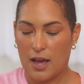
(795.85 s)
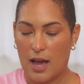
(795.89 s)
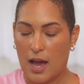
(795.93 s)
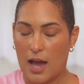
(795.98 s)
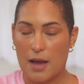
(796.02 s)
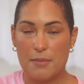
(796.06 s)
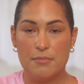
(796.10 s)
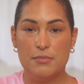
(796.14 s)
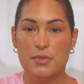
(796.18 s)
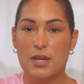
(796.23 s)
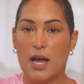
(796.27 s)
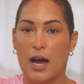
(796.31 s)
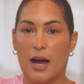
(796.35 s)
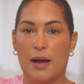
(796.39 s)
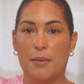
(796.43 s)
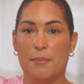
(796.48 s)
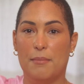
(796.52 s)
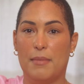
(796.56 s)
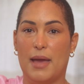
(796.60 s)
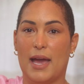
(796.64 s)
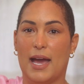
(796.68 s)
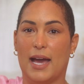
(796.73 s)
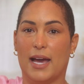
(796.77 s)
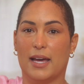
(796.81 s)
I'm not
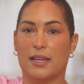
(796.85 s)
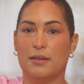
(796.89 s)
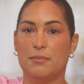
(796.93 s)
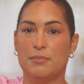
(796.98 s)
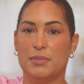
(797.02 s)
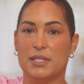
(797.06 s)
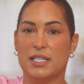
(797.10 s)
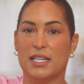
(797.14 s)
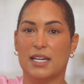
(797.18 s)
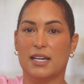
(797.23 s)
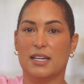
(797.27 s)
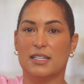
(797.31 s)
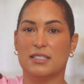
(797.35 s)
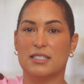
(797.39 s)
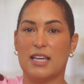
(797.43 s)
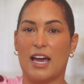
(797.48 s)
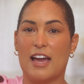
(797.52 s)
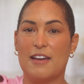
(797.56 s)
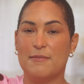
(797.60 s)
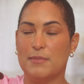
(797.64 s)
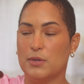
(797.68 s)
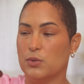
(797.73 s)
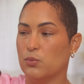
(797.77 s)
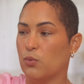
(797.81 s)
mad because
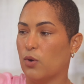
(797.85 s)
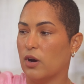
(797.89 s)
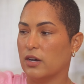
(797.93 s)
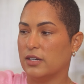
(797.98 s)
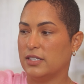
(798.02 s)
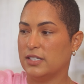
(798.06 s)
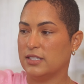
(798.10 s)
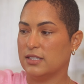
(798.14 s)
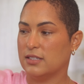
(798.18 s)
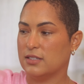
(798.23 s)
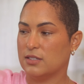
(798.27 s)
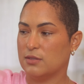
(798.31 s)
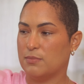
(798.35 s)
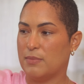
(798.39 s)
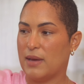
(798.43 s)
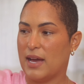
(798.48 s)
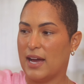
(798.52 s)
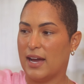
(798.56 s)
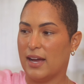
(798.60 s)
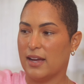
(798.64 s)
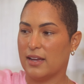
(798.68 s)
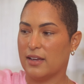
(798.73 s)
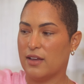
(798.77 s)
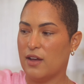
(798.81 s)
I've been wanting this
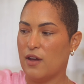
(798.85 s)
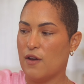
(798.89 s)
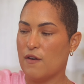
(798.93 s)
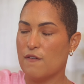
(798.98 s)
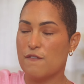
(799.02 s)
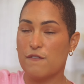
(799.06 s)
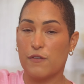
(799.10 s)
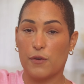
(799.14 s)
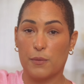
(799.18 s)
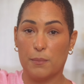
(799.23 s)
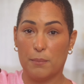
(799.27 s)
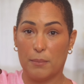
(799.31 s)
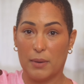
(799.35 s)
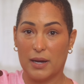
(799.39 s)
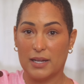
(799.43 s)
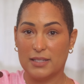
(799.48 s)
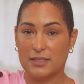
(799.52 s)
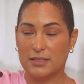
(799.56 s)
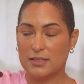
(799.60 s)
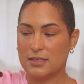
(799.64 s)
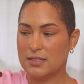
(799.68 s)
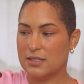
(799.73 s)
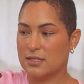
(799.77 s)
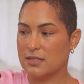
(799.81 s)
bag for
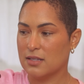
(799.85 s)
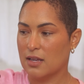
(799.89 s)
months.